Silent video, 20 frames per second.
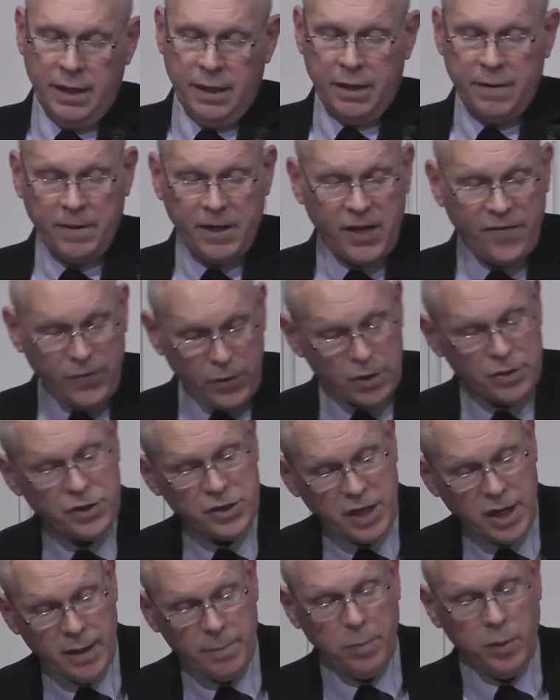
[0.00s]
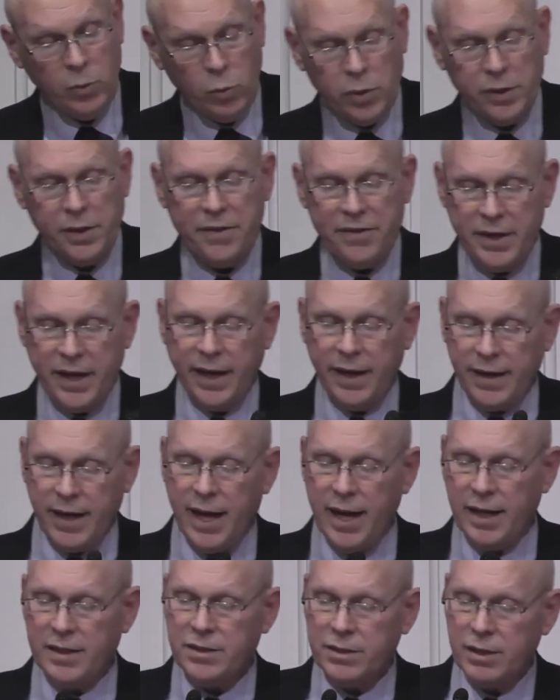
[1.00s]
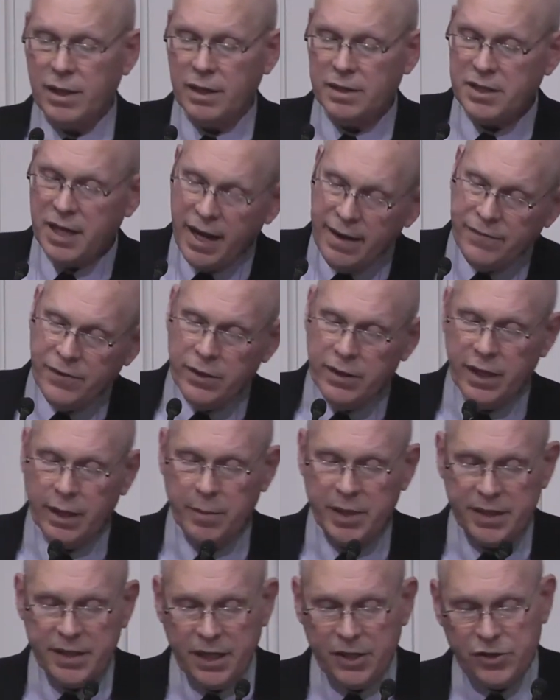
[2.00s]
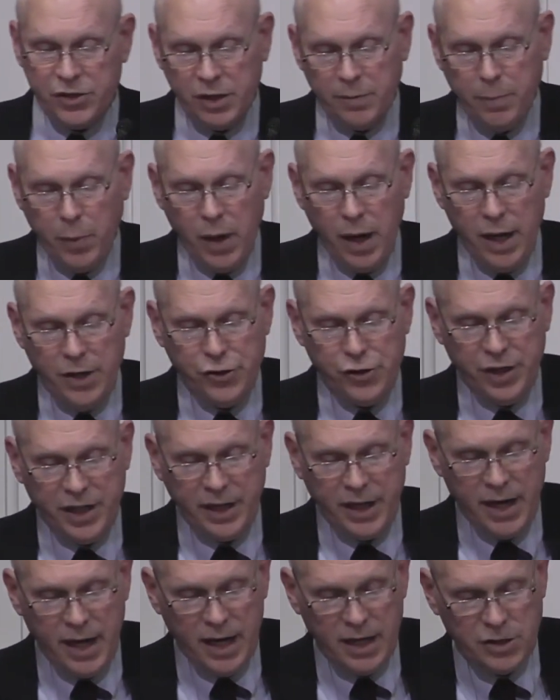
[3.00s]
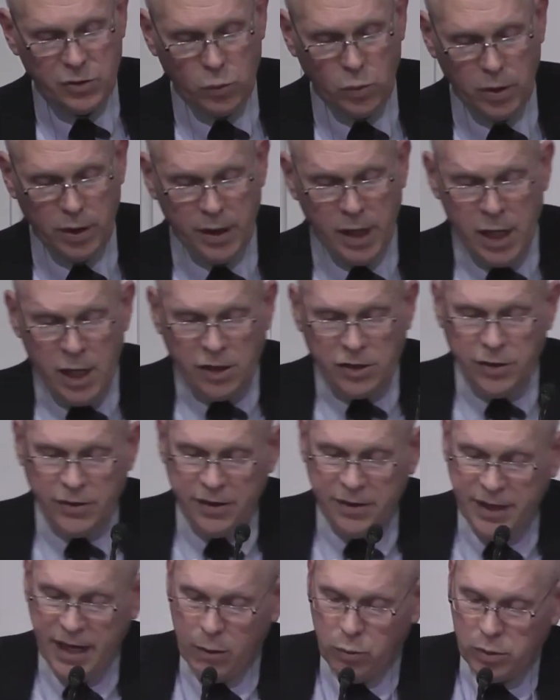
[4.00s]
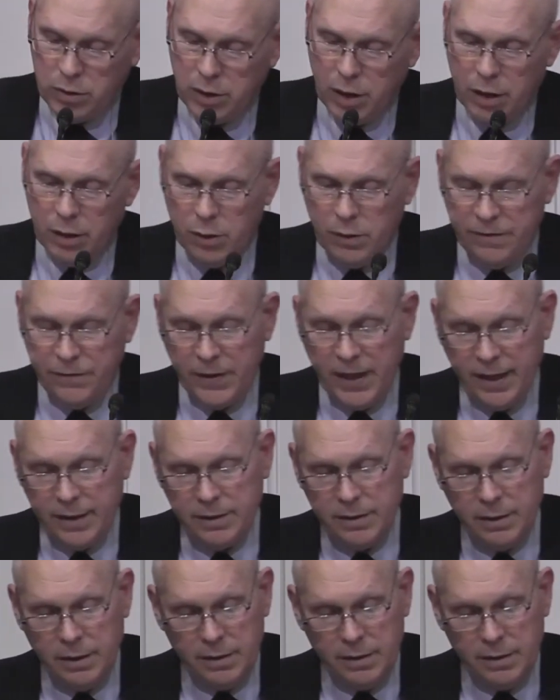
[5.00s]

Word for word: The first couple were to think God's thoughts after him and teach their progeny God's word so that they would learn to reflect